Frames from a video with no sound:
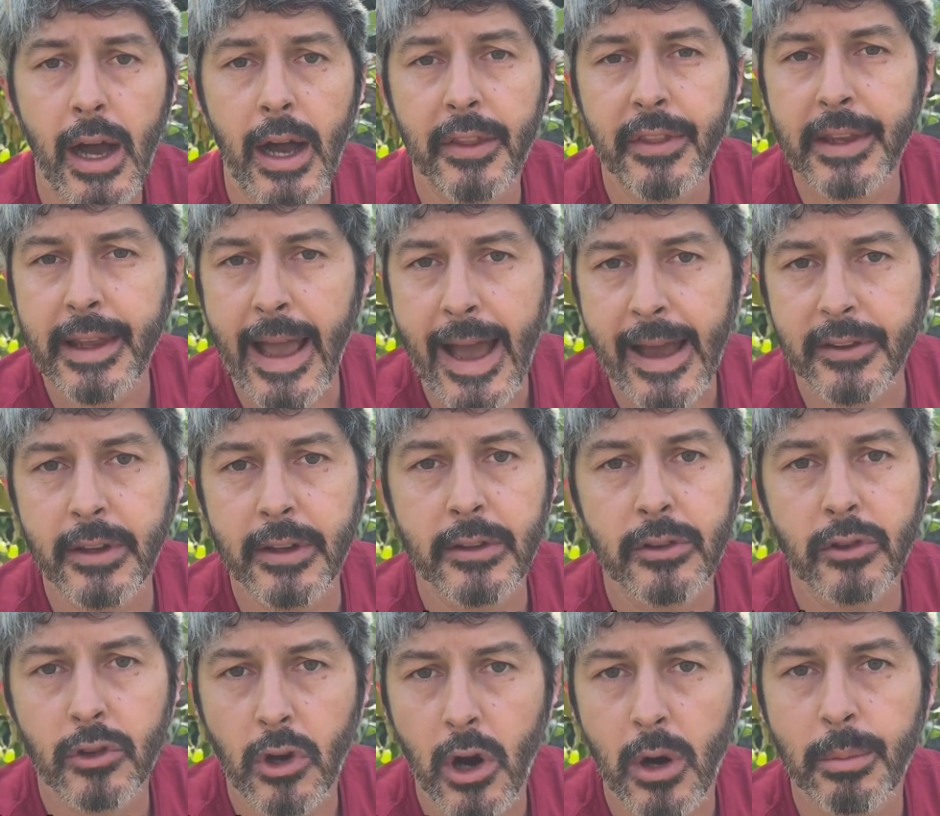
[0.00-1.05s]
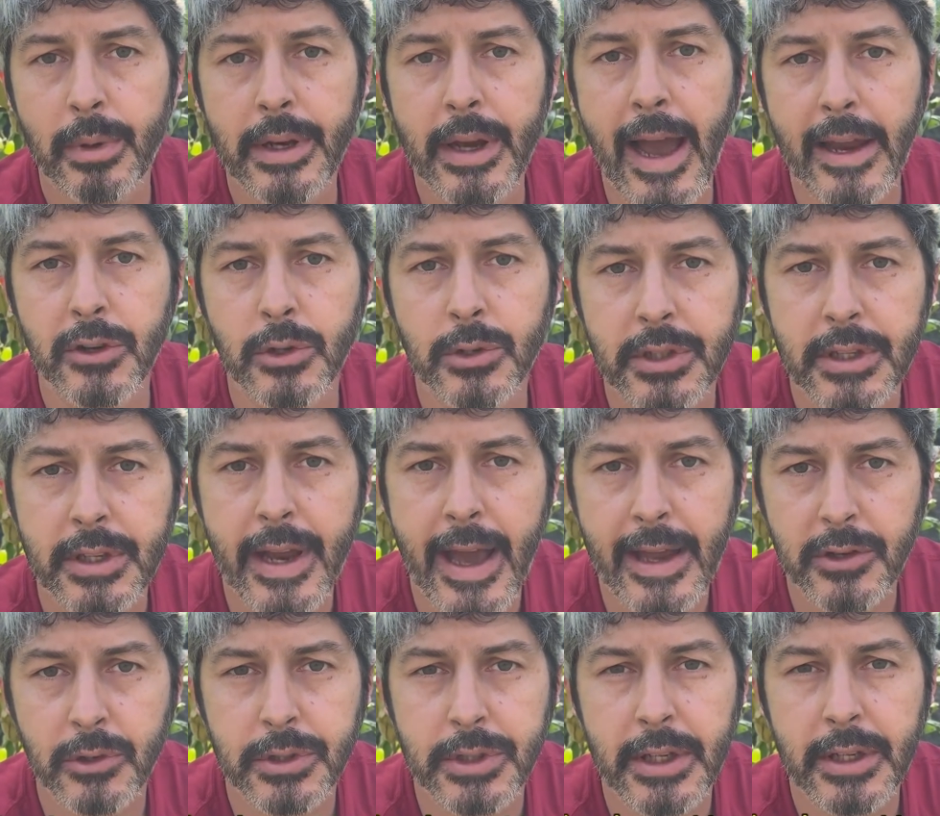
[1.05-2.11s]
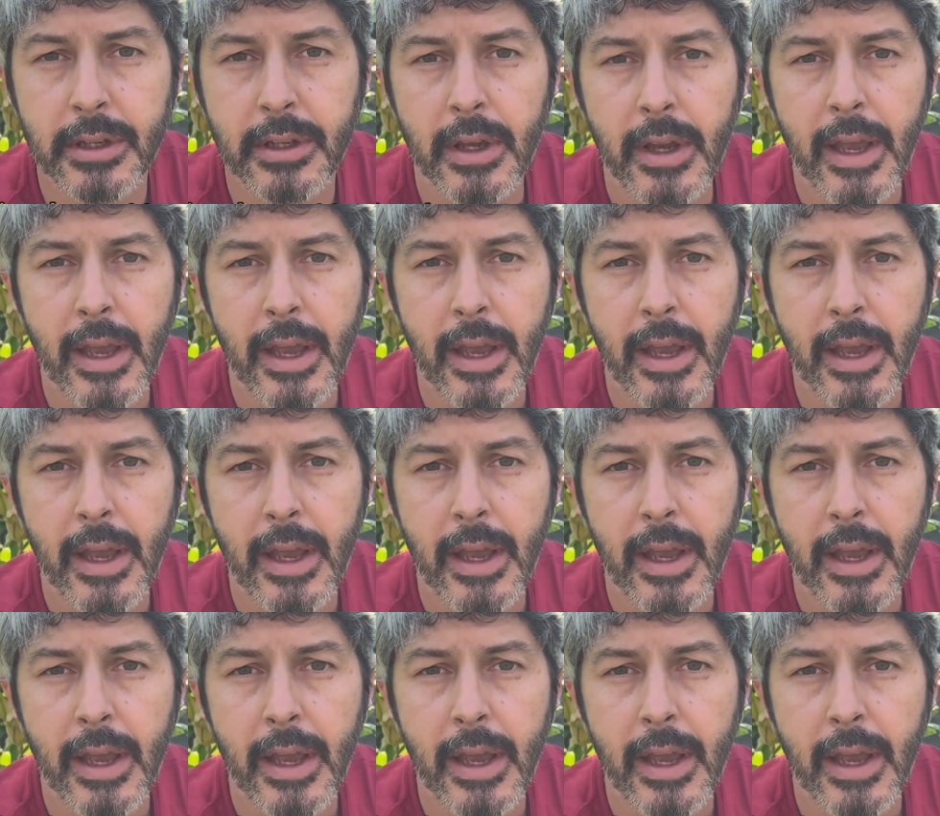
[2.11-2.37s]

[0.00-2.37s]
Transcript: The gases, carbon, hydrogen, nitrogen,